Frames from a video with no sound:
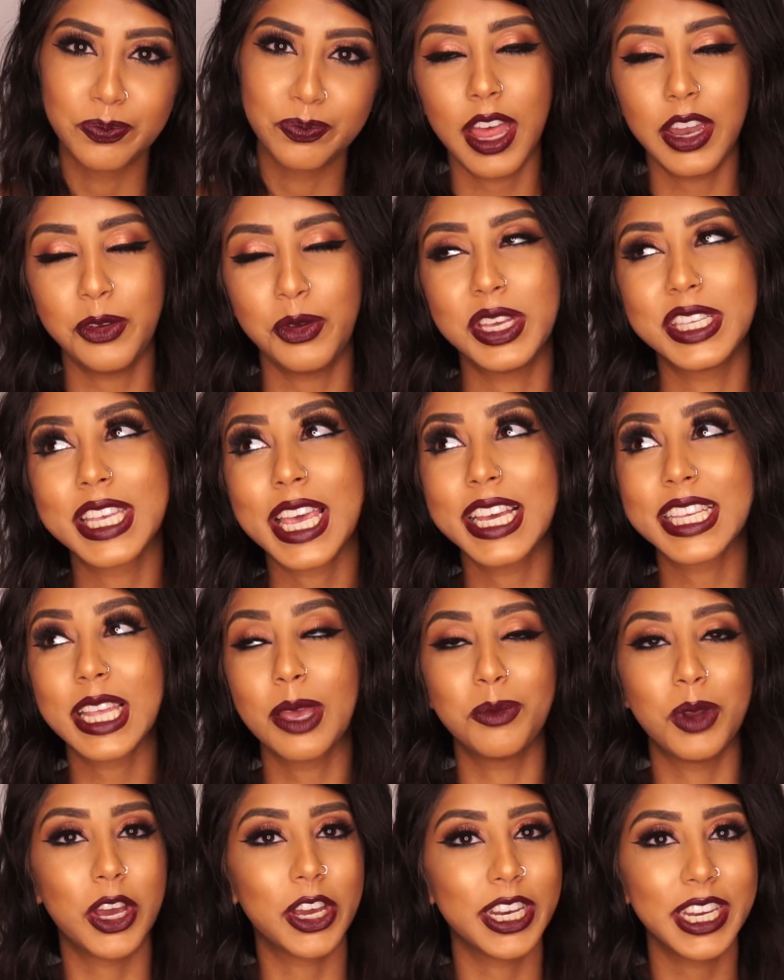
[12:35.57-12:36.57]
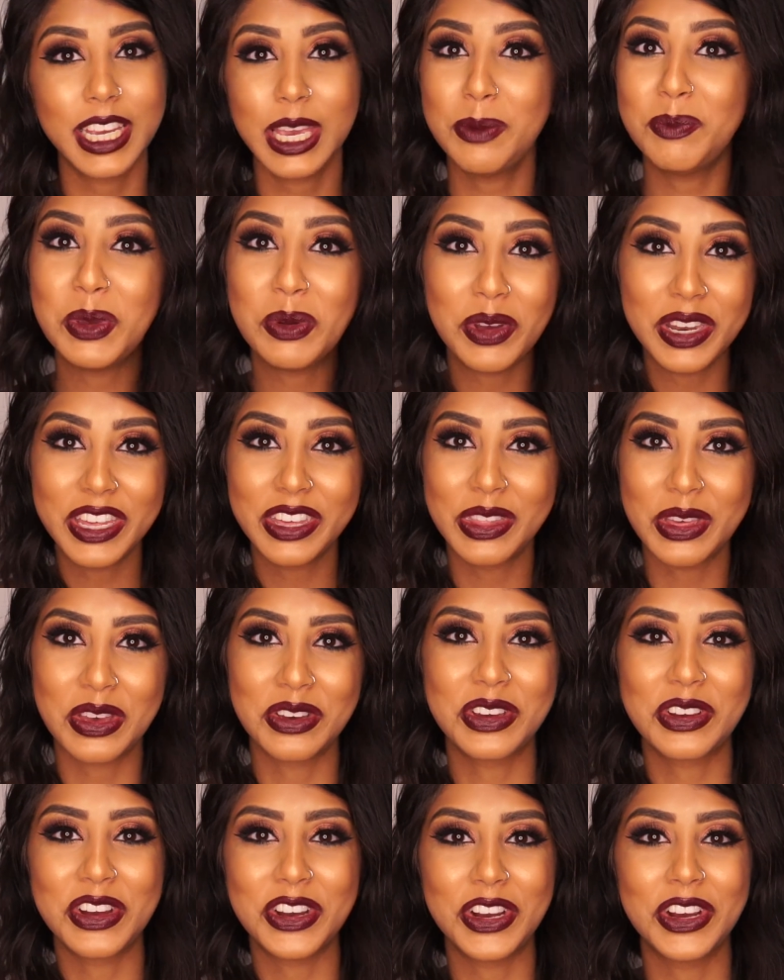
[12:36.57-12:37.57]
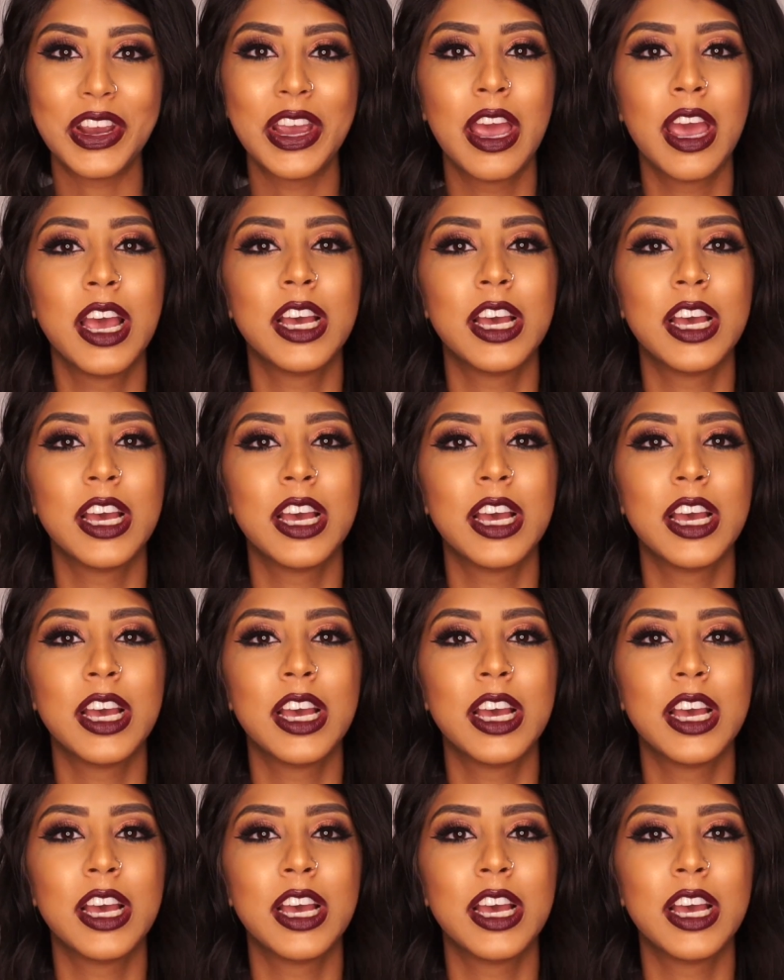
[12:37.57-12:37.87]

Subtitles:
Anyways, guys, I'm not going to keep you any longer.